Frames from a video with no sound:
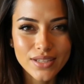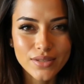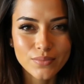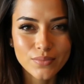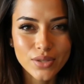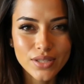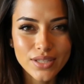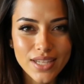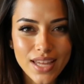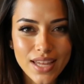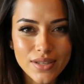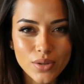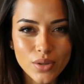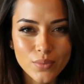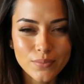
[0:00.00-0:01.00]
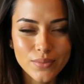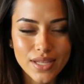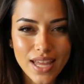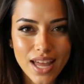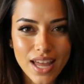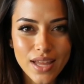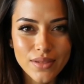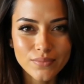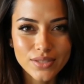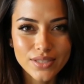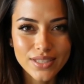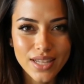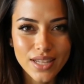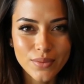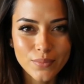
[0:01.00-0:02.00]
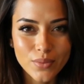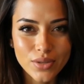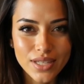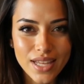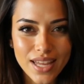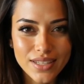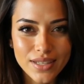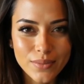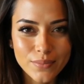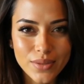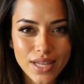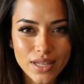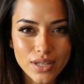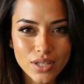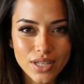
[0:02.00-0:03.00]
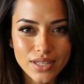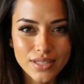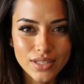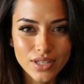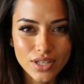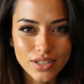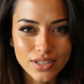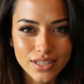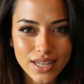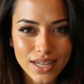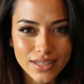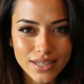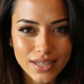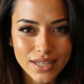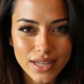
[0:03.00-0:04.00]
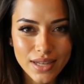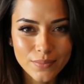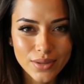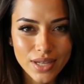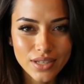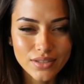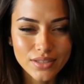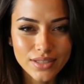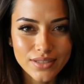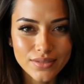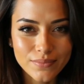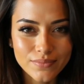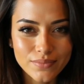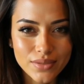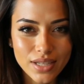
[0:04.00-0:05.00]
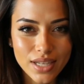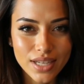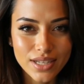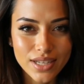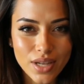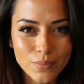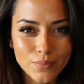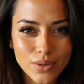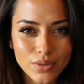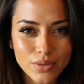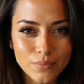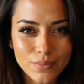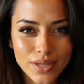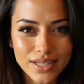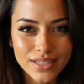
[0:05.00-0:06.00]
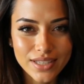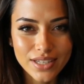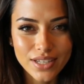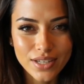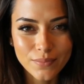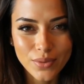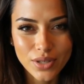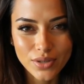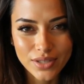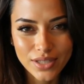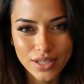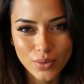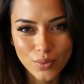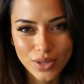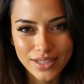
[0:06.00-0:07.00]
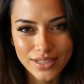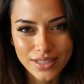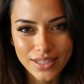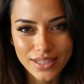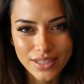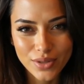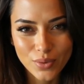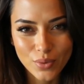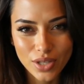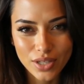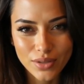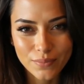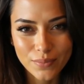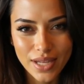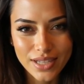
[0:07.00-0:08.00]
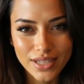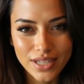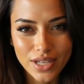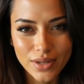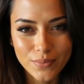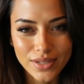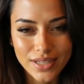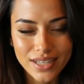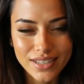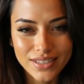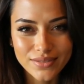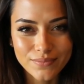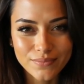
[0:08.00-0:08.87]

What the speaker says: ConvertKit, or Beehive to set up your landing page and start collecting emails. Now build a basic email sequence. This is where the money comes in.